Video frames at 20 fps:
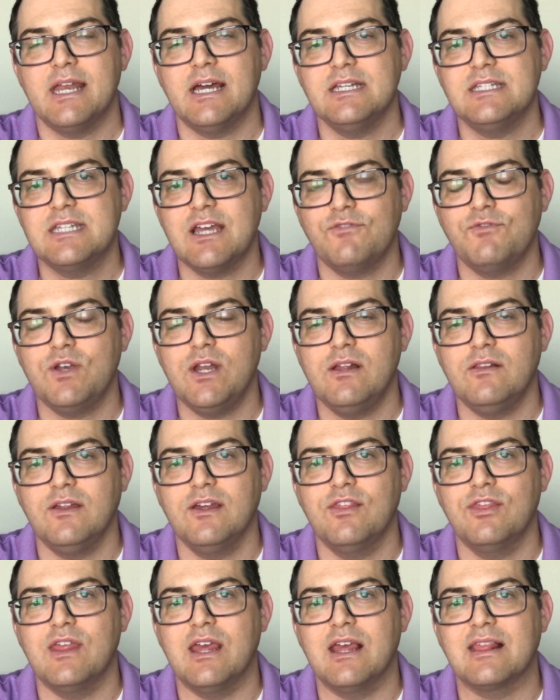And I
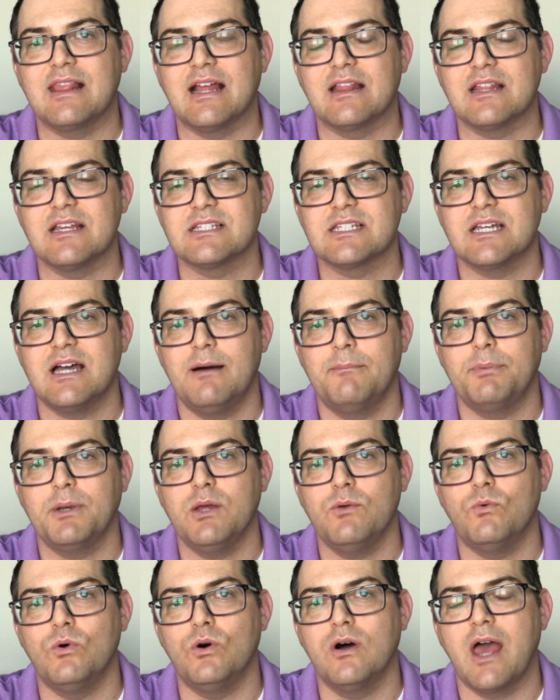definitely think that this
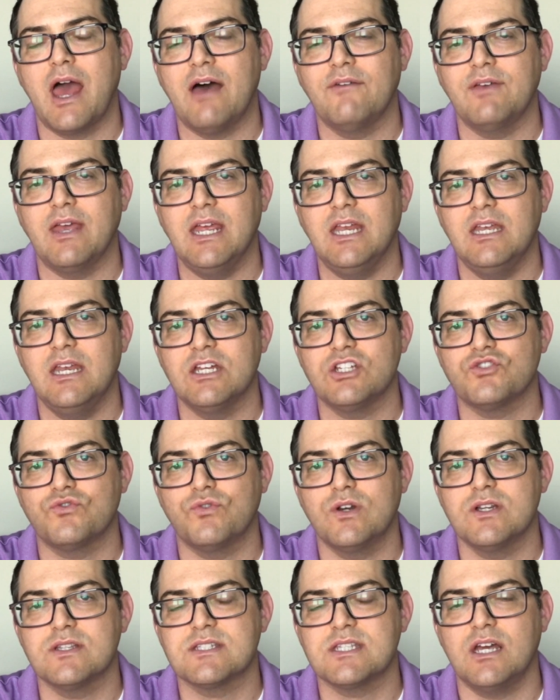company will have a niche
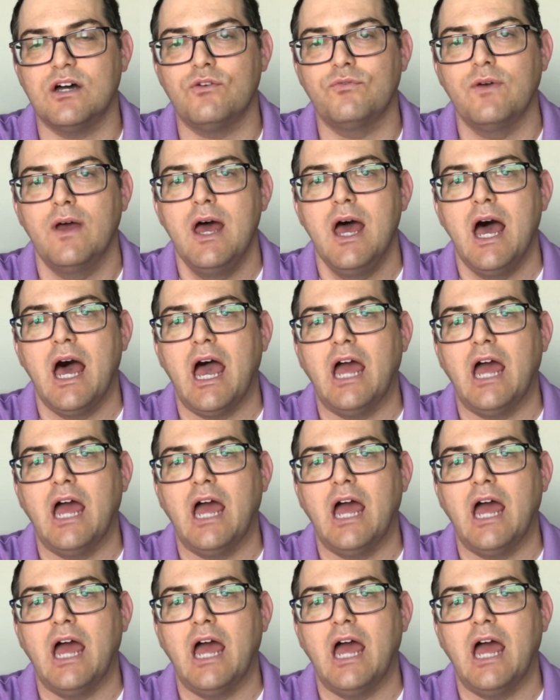for itself.